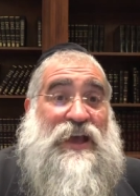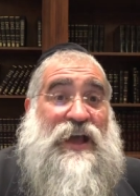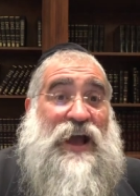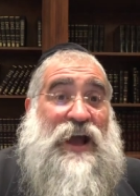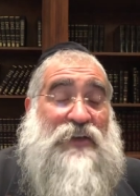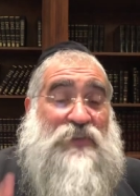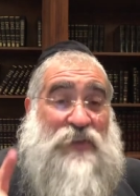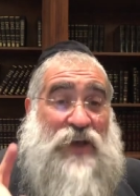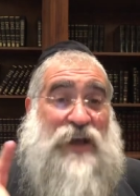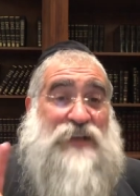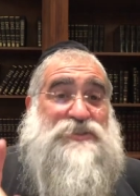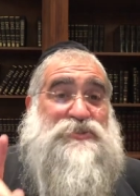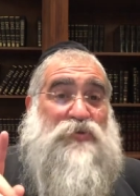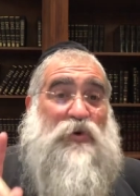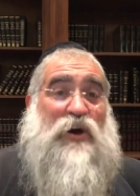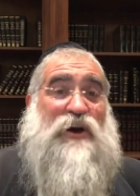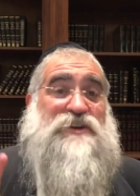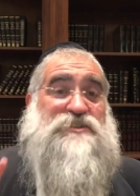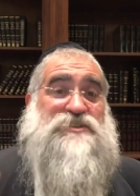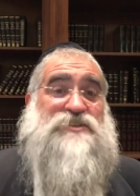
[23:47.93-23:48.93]
And that's
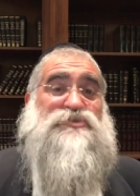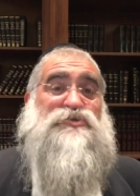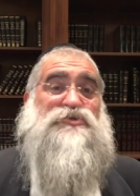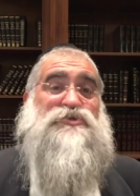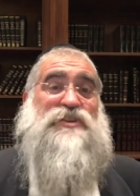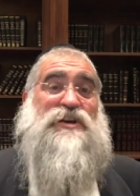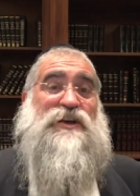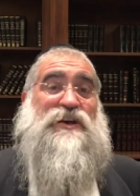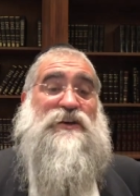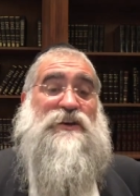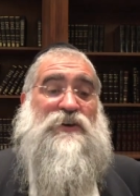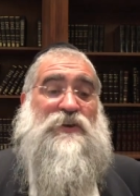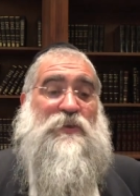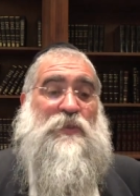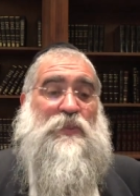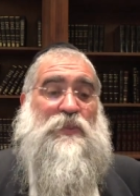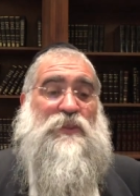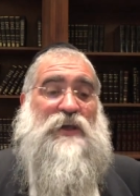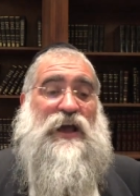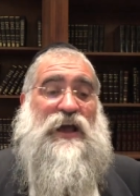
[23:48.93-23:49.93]
why it's interesting
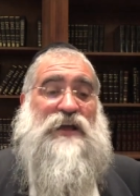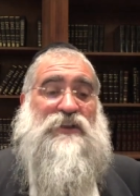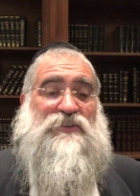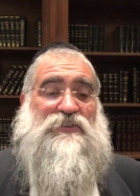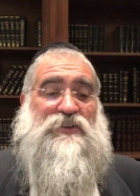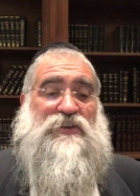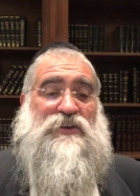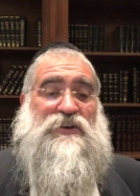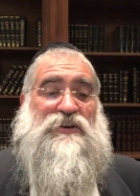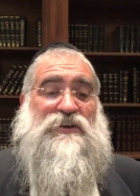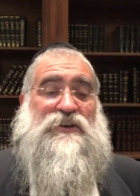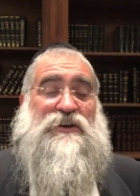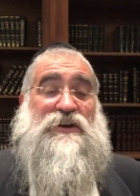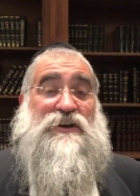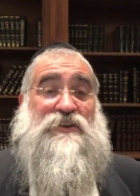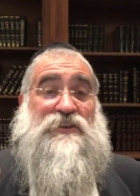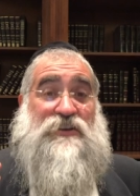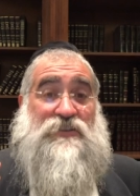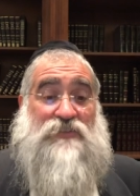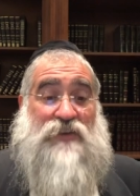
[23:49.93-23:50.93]
that the
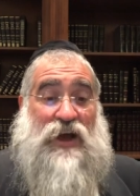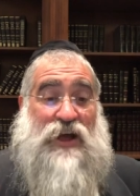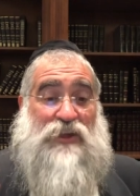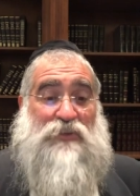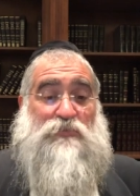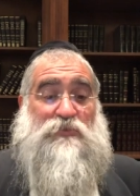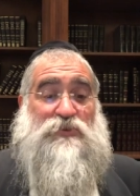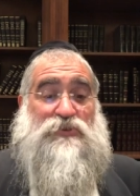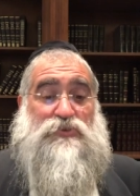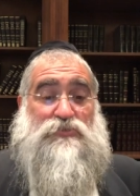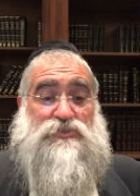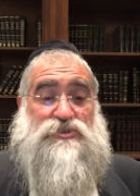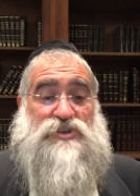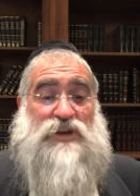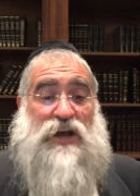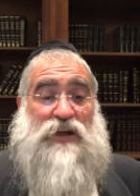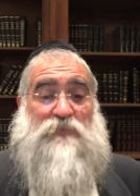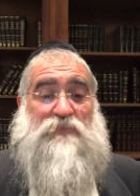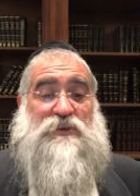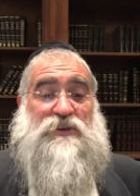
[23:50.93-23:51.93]
in the Talmud,
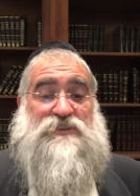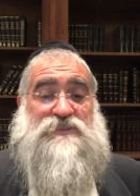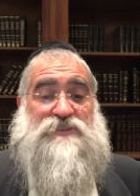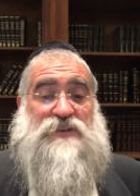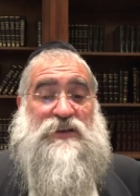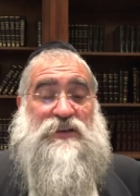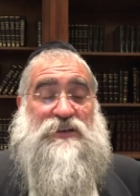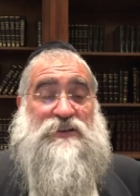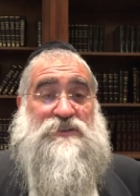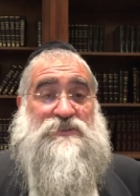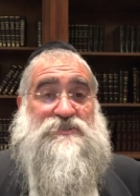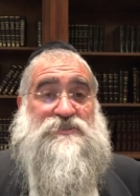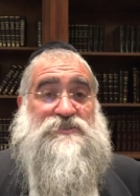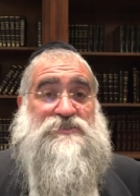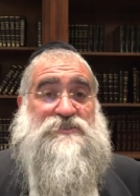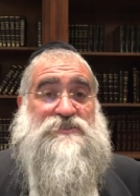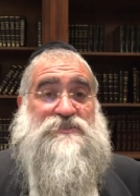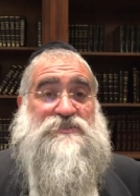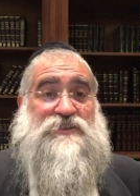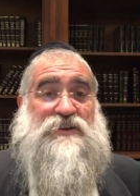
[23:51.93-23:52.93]
Yerushalmi, it
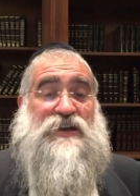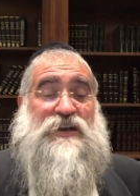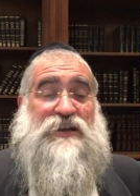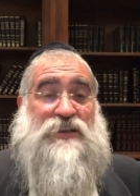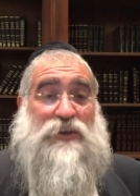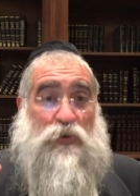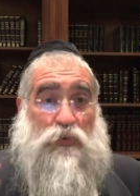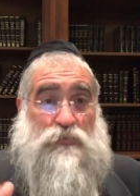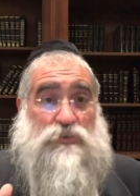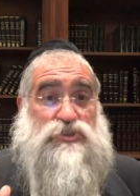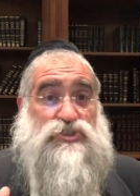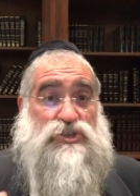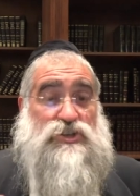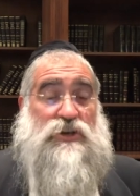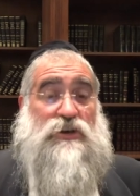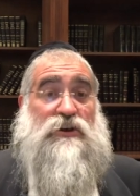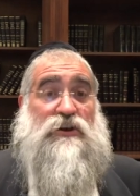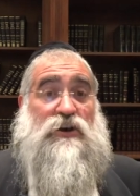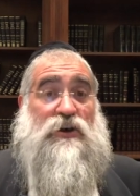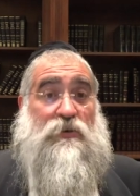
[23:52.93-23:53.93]
says that when
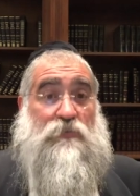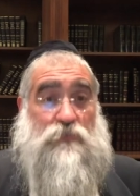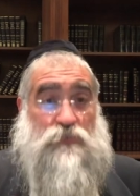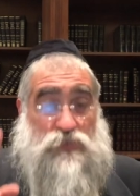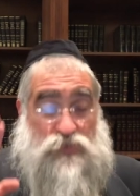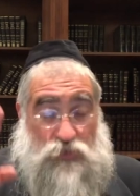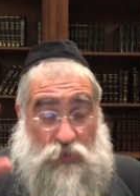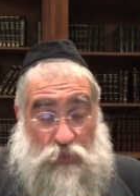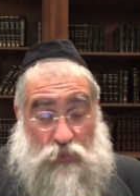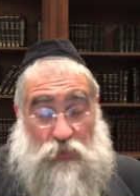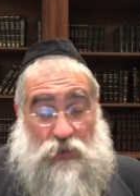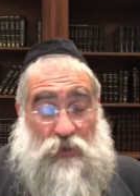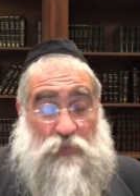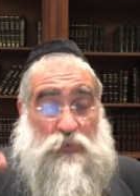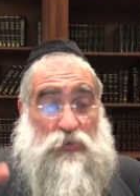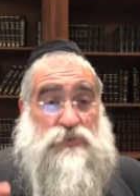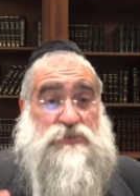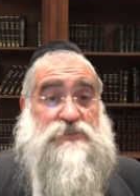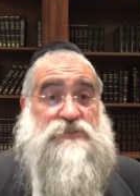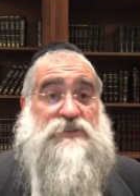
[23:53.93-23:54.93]
Mashiach comes, or when a
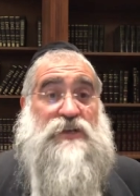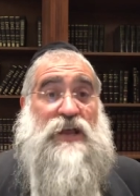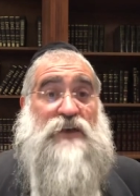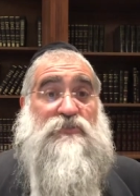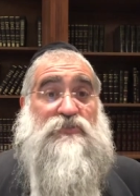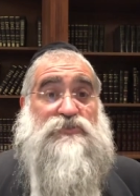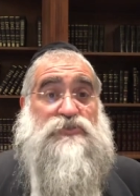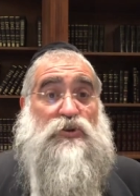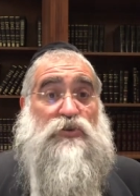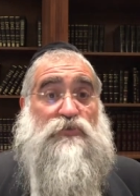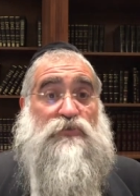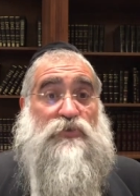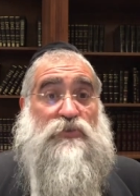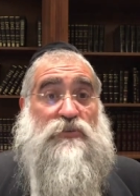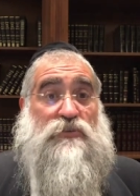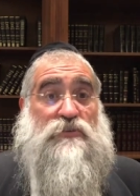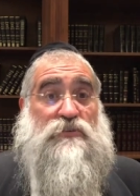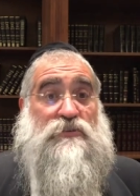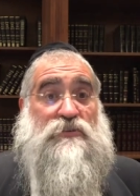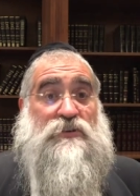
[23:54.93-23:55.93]
person's life is
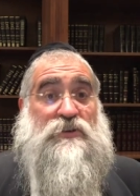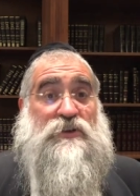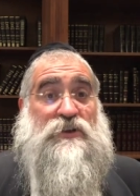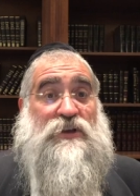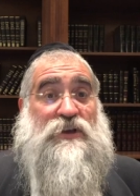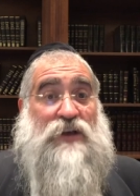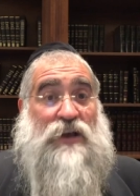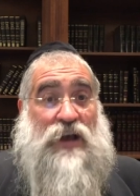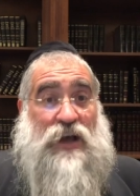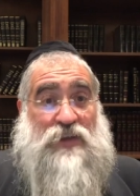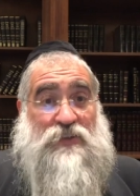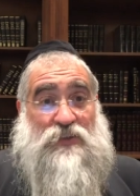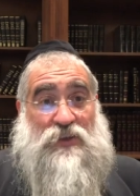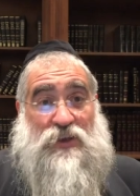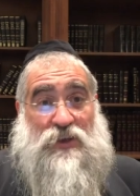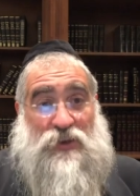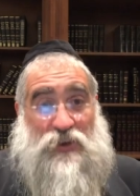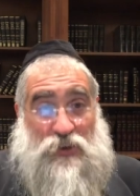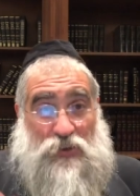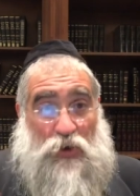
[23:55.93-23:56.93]
over, and
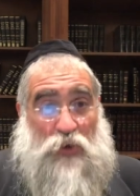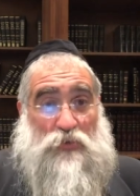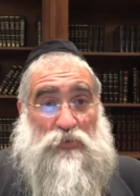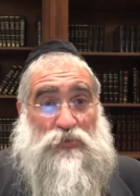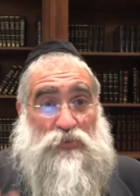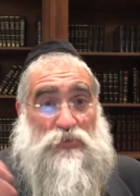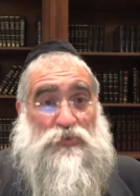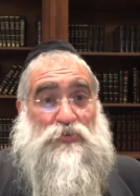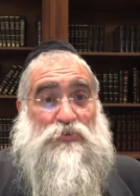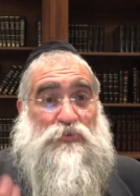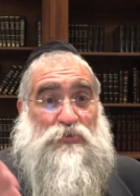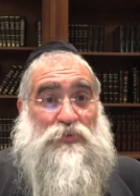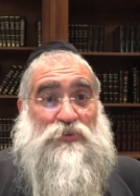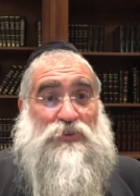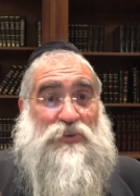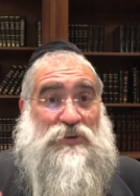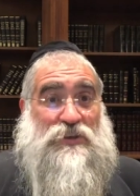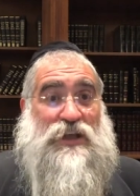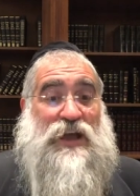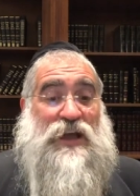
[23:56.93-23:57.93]
they go through
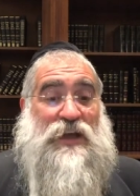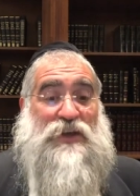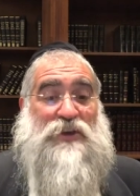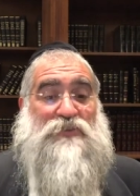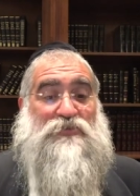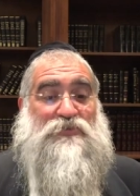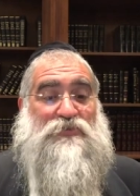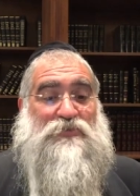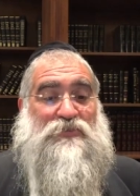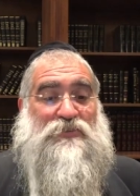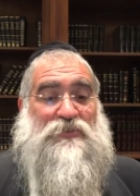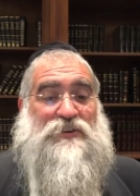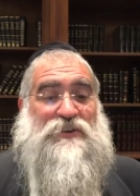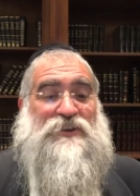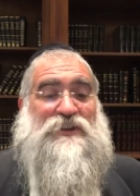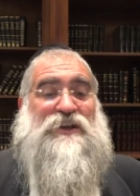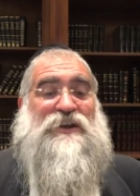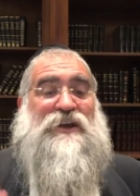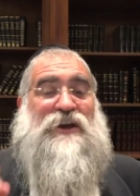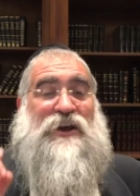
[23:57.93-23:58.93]
your life,
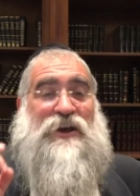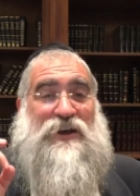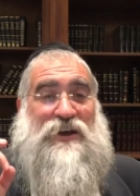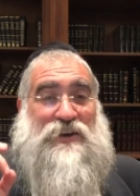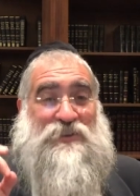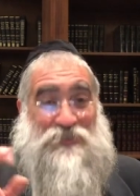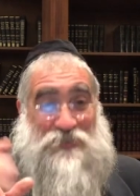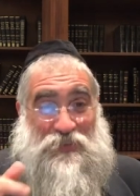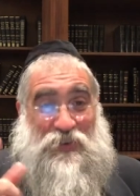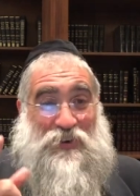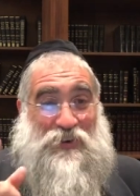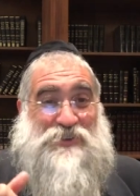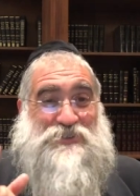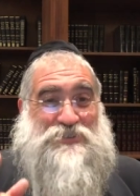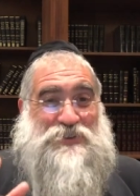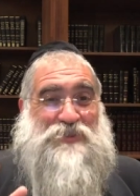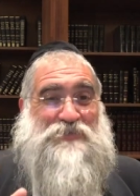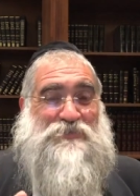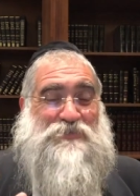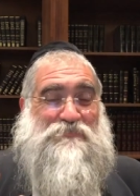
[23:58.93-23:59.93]
and it's very
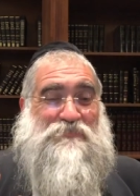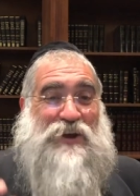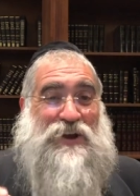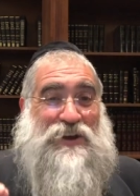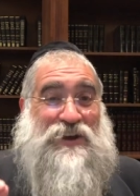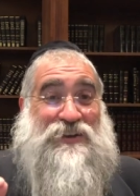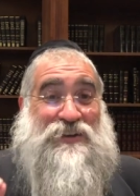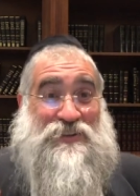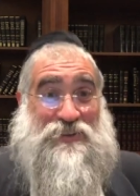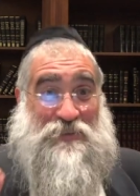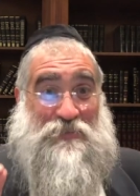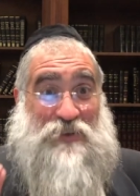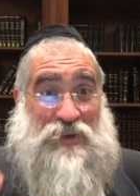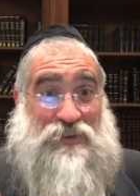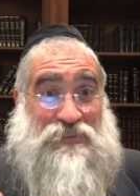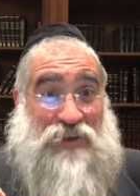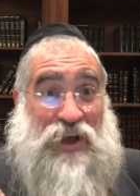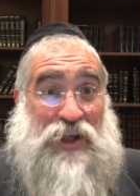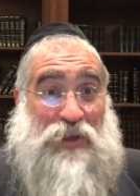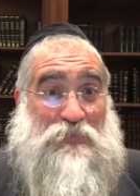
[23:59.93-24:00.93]
interesting, uh, uh,
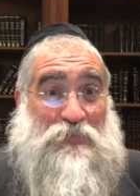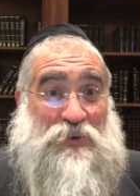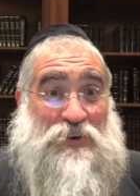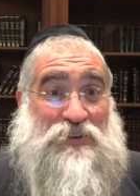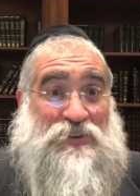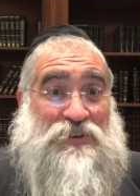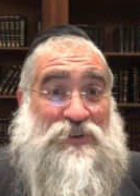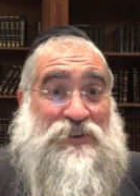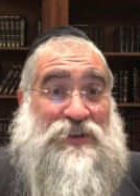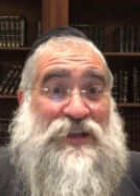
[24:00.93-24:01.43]
Talmud,